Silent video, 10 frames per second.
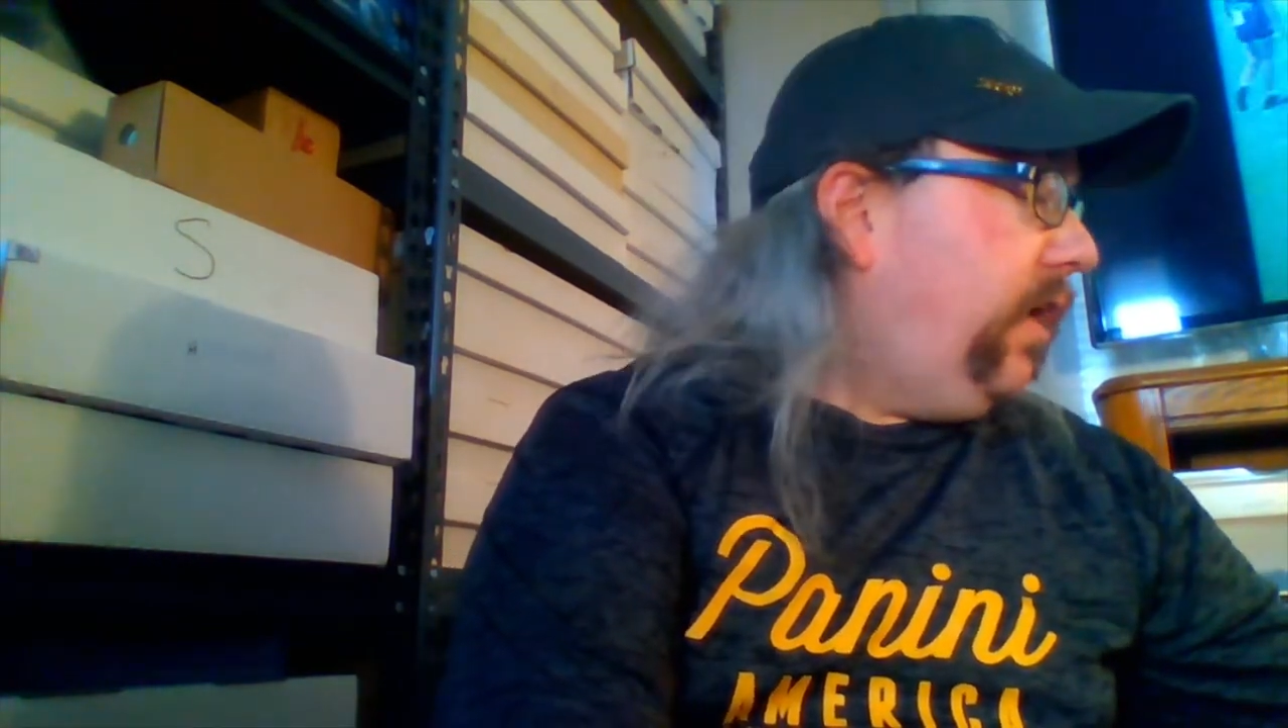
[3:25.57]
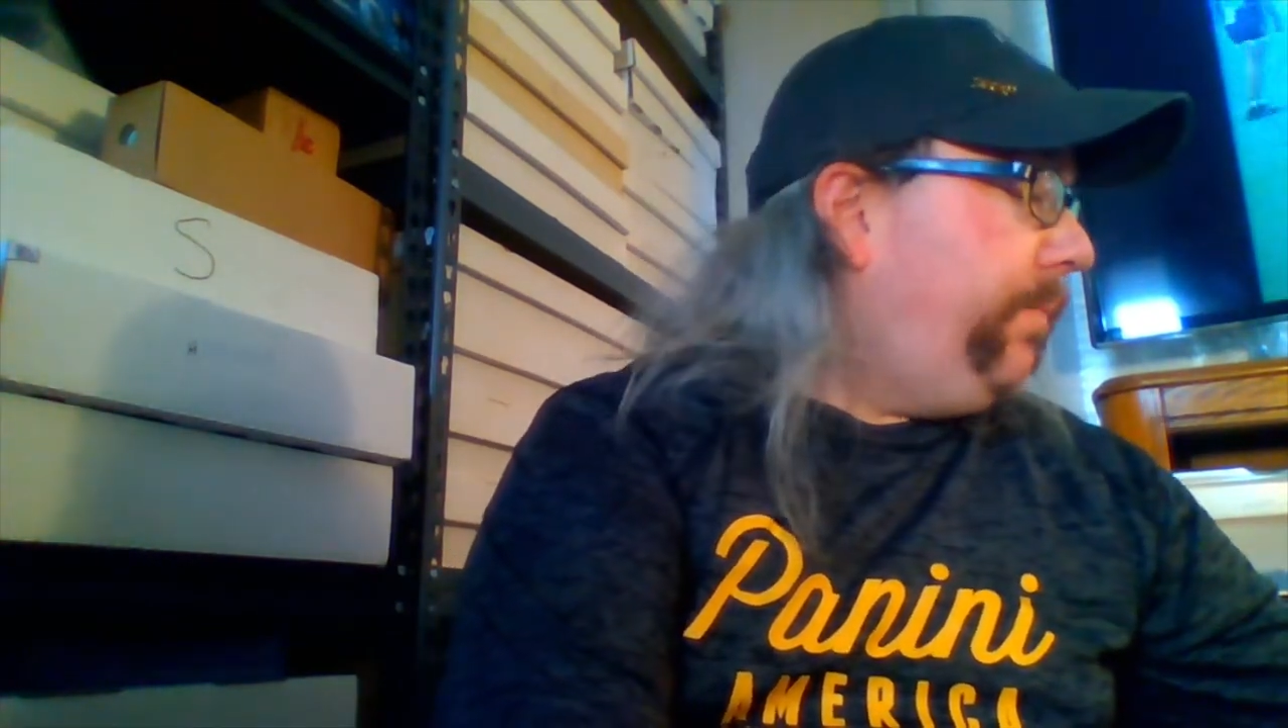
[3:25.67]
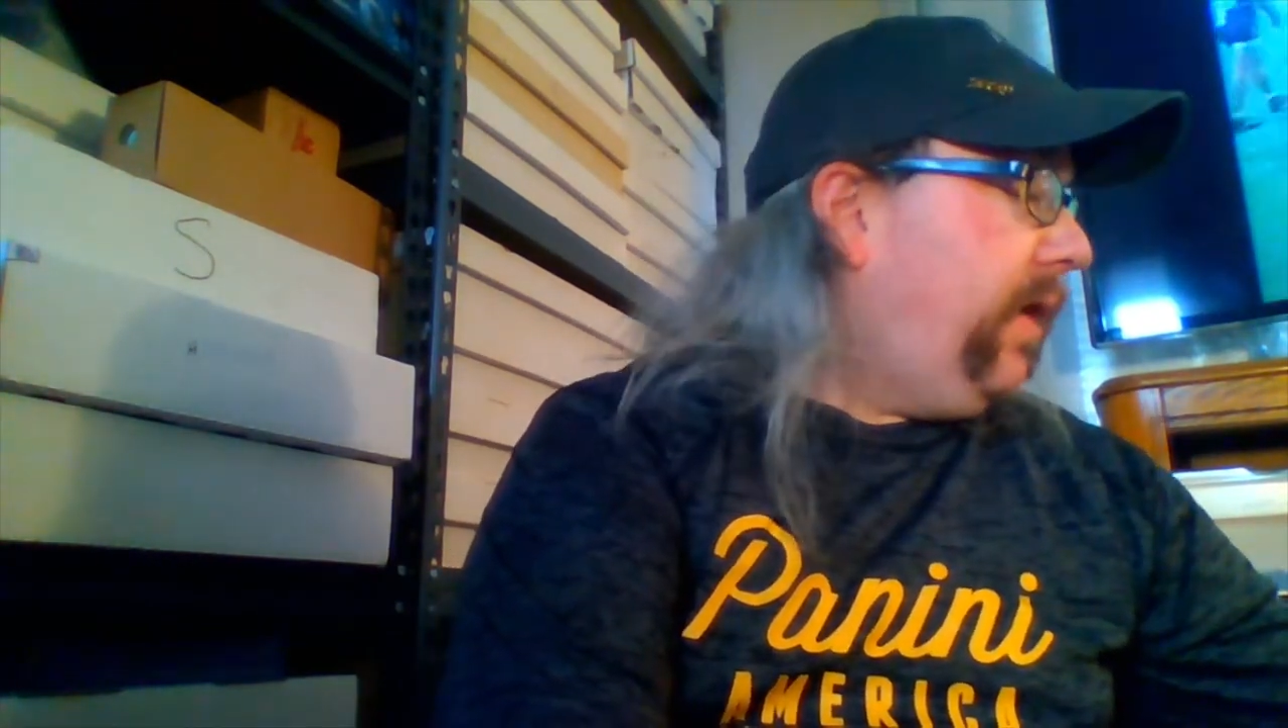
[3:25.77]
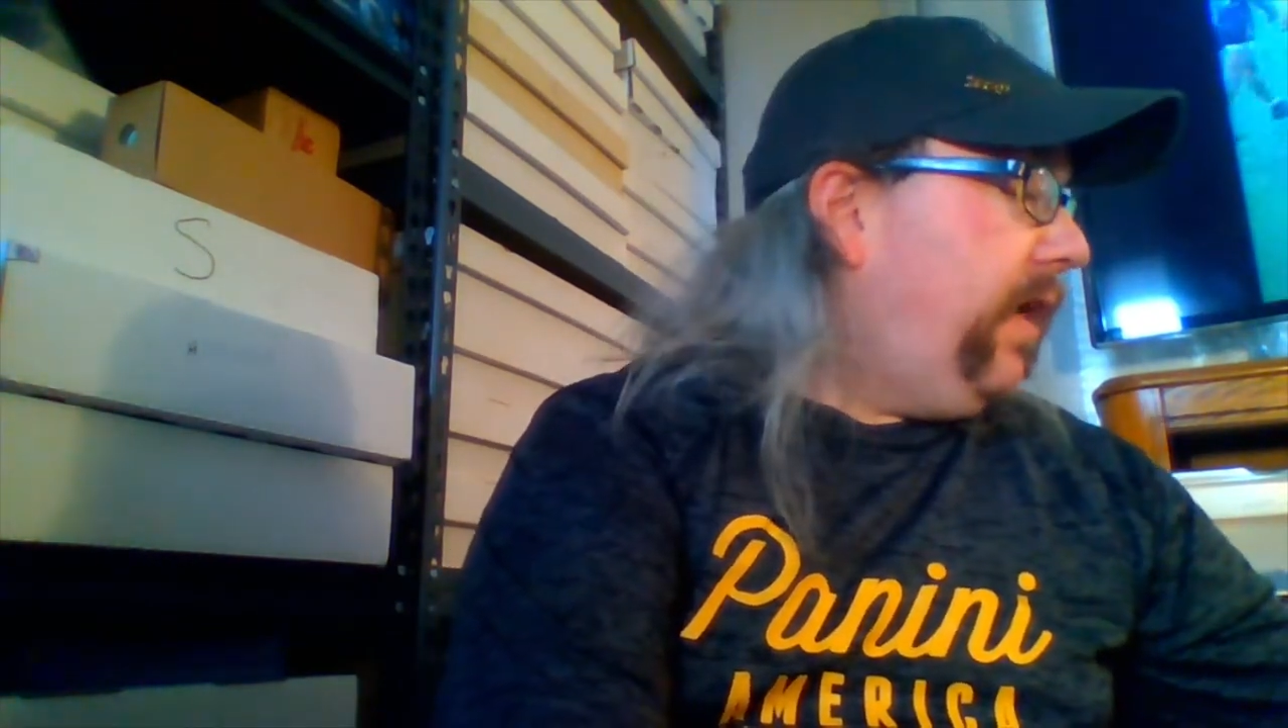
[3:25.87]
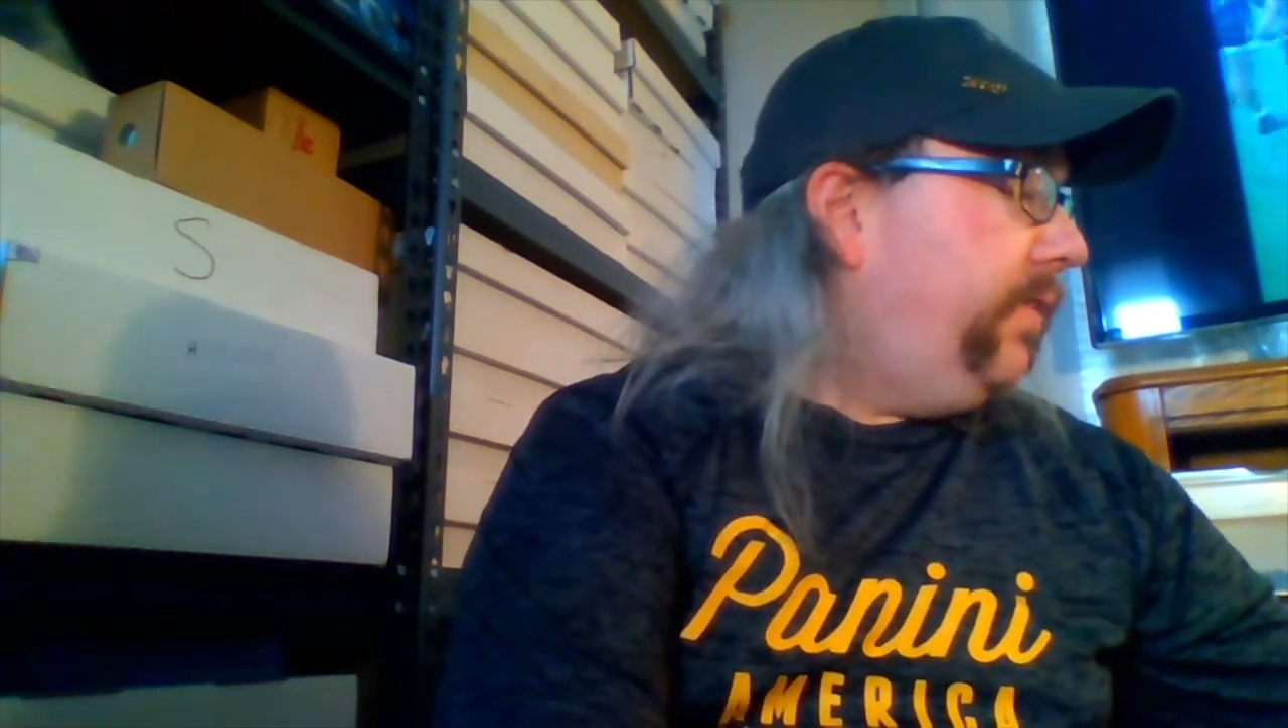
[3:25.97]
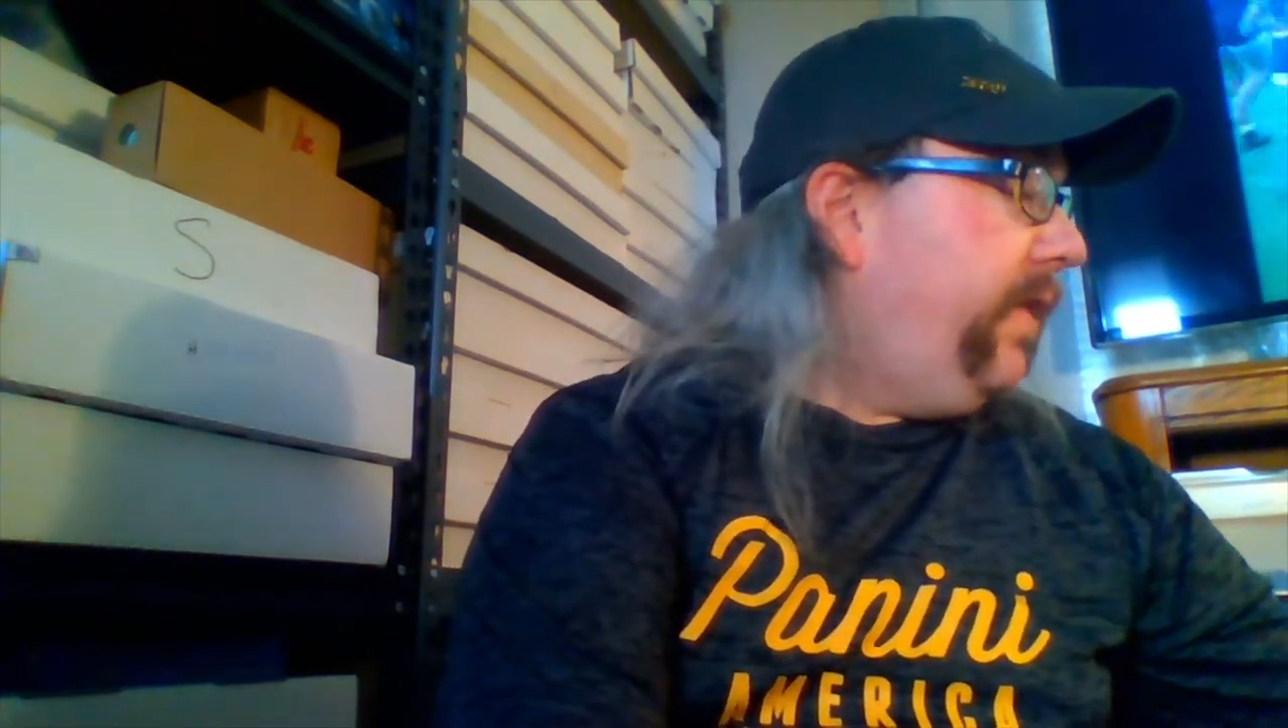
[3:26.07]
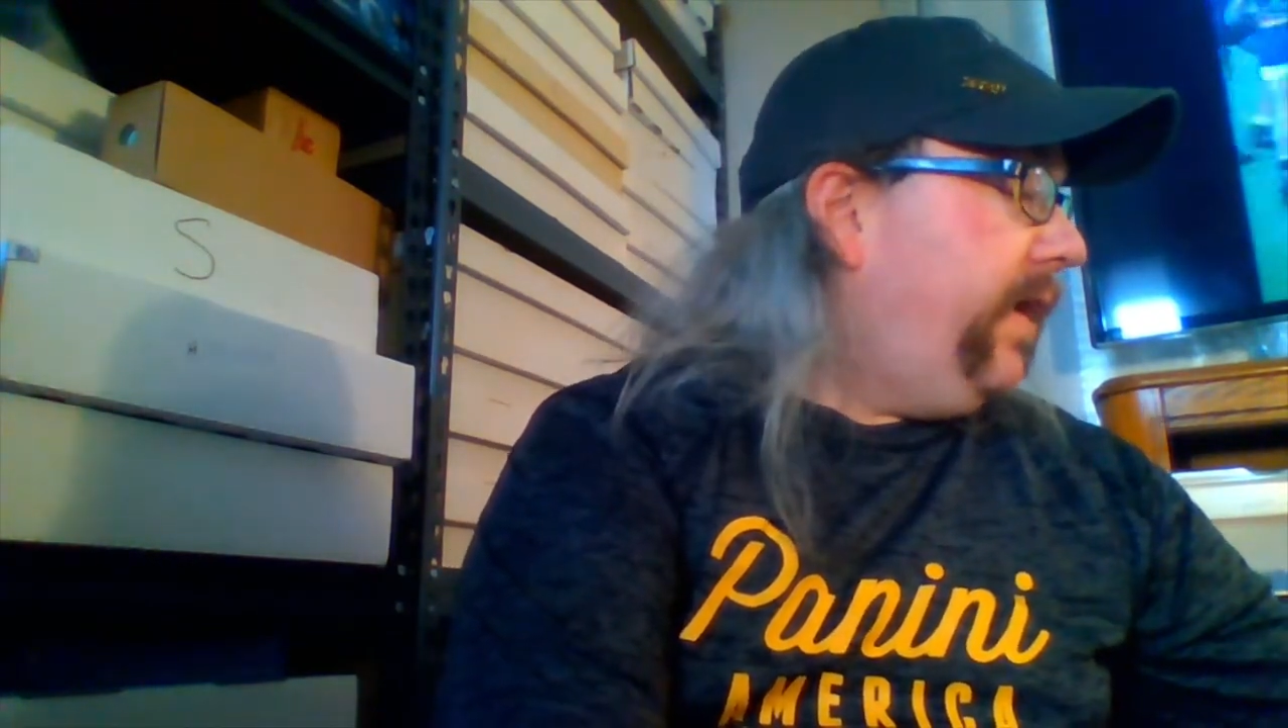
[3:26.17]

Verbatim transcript: up on